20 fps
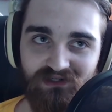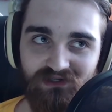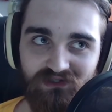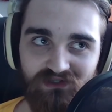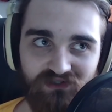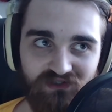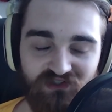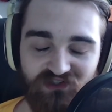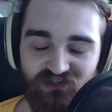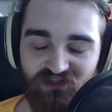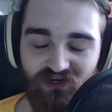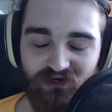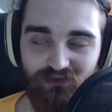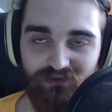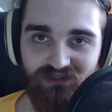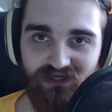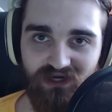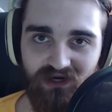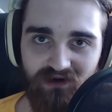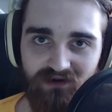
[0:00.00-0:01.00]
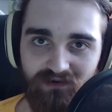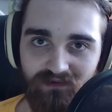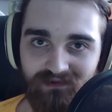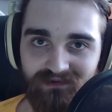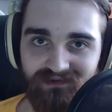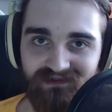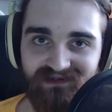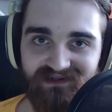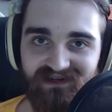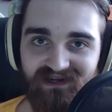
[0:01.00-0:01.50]
So
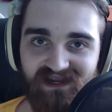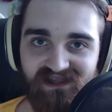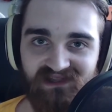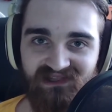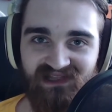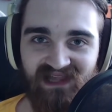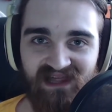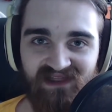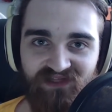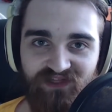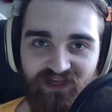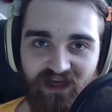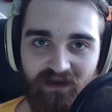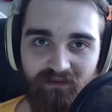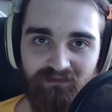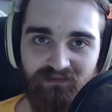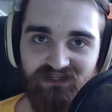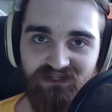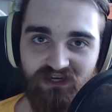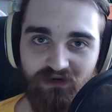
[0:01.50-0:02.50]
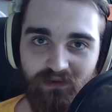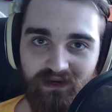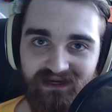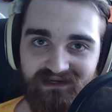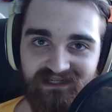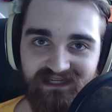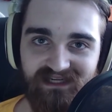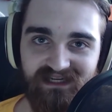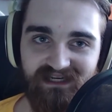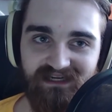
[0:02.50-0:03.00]
don't. Let them do
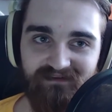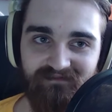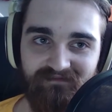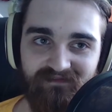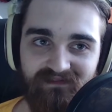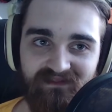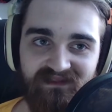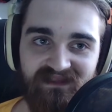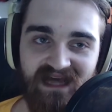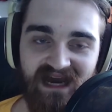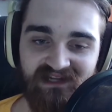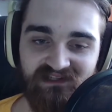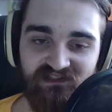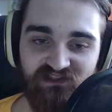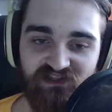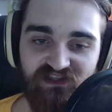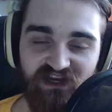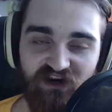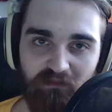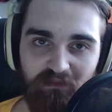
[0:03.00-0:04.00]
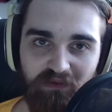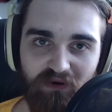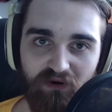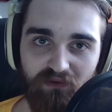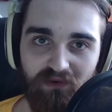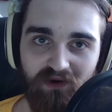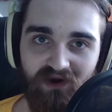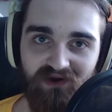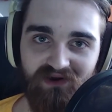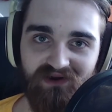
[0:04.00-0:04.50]
it if that's their
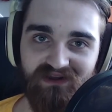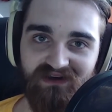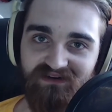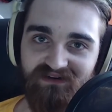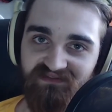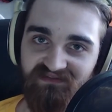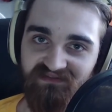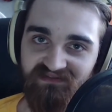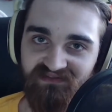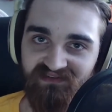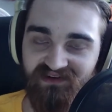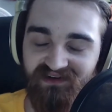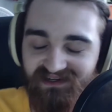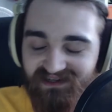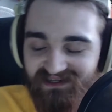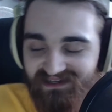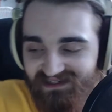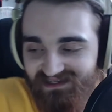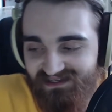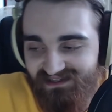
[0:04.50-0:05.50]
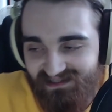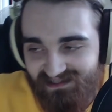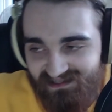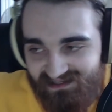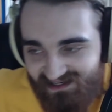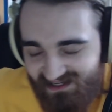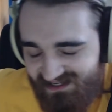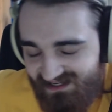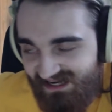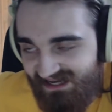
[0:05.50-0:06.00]
prerogative.
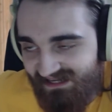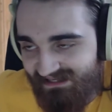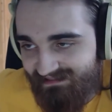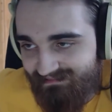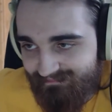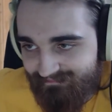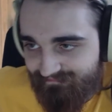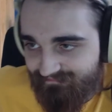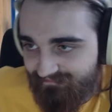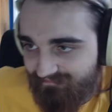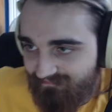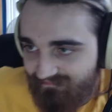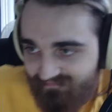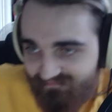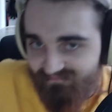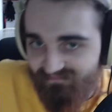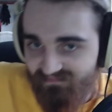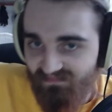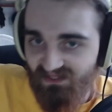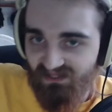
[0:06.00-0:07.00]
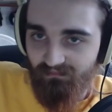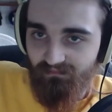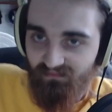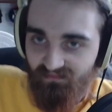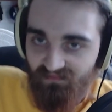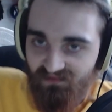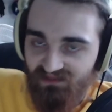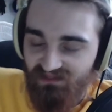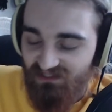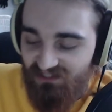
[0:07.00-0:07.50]
God.
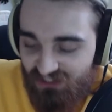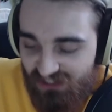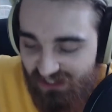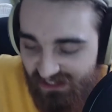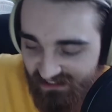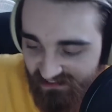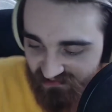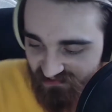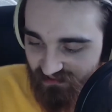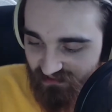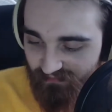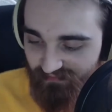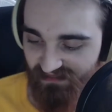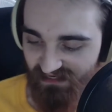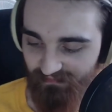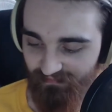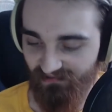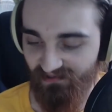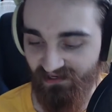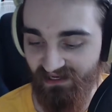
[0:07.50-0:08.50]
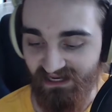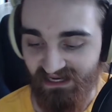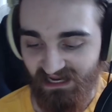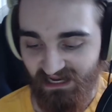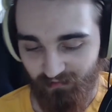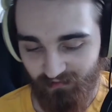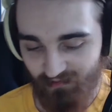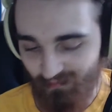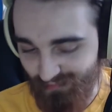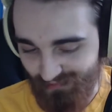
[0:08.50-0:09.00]
The cheek of some people.
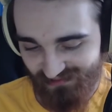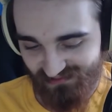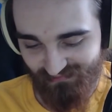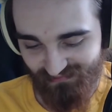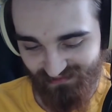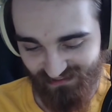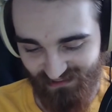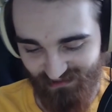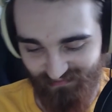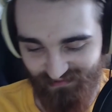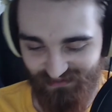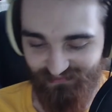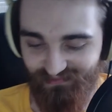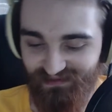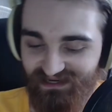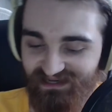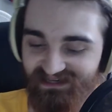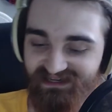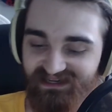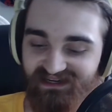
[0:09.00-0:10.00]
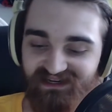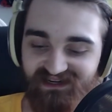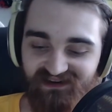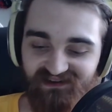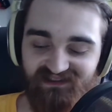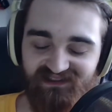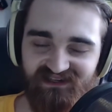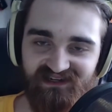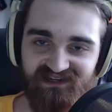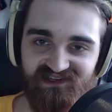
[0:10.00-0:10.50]
I want to point something out, by the way.
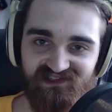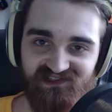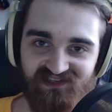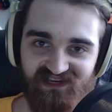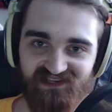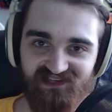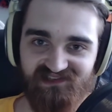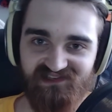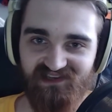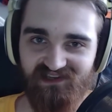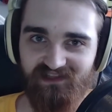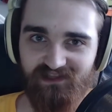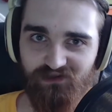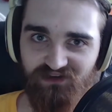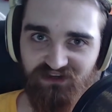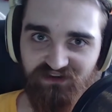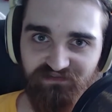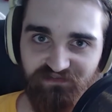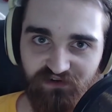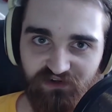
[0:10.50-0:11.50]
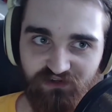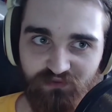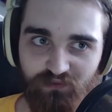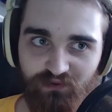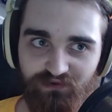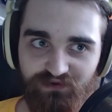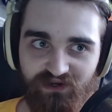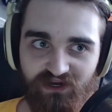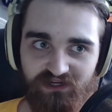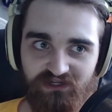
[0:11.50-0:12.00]
The United States is like the only first
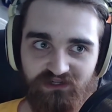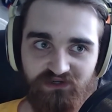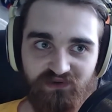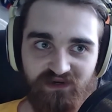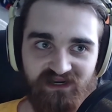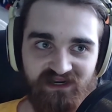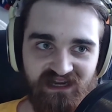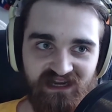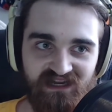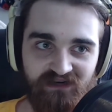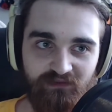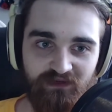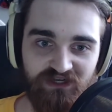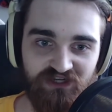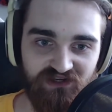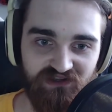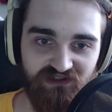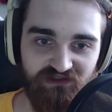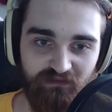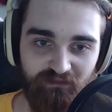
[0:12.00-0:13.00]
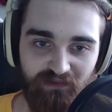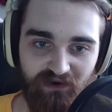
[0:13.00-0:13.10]
world country in which the